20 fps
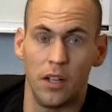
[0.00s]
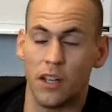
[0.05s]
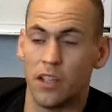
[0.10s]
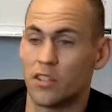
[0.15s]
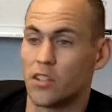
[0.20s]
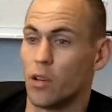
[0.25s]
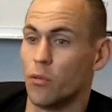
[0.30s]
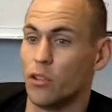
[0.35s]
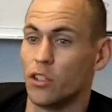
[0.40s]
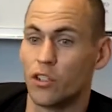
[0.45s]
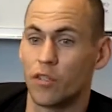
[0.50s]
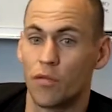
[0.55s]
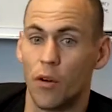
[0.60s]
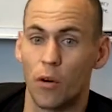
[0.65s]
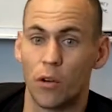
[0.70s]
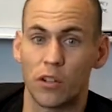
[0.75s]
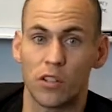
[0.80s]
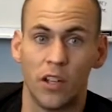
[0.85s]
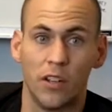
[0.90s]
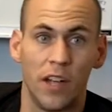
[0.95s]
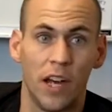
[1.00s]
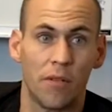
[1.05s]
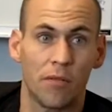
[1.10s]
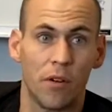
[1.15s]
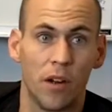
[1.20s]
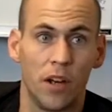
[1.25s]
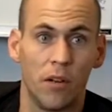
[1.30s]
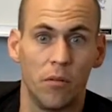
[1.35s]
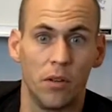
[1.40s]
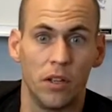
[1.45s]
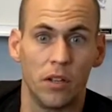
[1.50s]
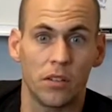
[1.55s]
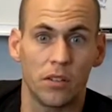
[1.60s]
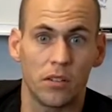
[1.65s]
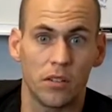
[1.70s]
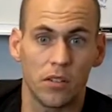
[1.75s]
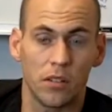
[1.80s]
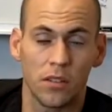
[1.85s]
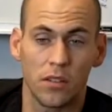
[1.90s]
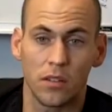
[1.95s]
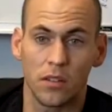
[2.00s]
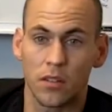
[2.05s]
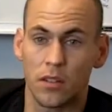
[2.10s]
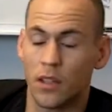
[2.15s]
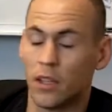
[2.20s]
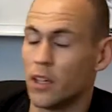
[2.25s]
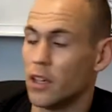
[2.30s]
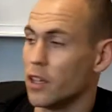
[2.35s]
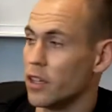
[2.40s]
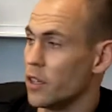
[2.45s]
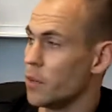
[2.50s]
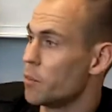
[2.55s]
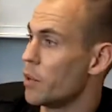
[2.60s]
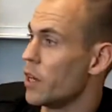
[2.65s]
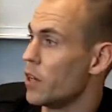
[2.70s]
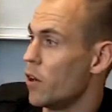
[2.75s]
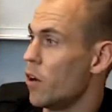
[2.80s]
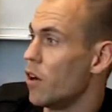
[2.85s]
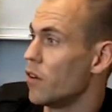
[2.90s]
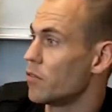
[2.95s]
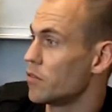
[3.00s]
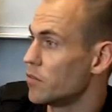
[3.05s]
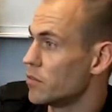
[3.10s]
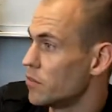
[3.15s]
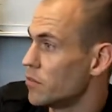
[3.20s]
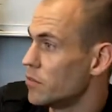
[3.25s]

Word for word: and so we just focused on that for 8 weeks, and it paid off.